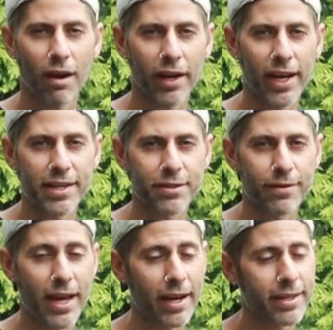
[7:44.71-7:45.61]
All right, guys, so
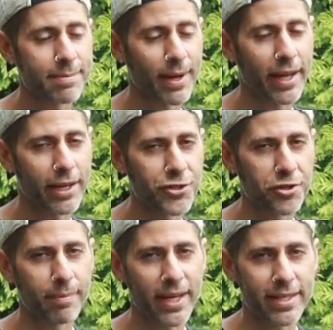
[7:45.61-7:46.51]
that is my
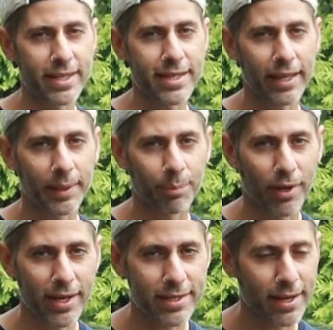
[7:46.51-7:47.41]
engine bay detailing
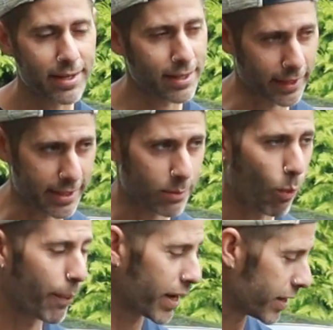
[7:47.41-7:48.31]
process. At least it's
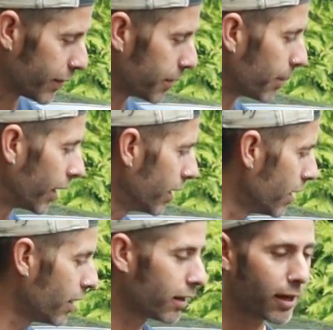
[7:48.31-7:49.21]
one way to do it, but
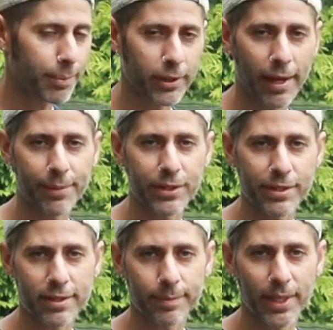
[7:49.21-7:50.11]
a couple of
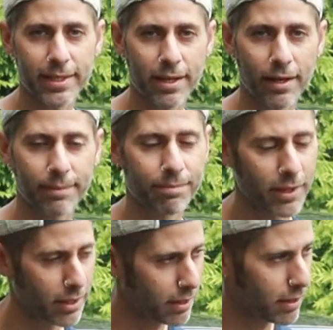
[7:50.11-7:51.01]
chemicals, a little bit of time,
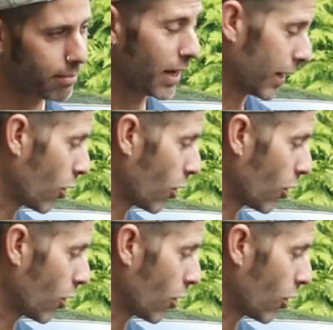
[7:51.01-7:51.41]
make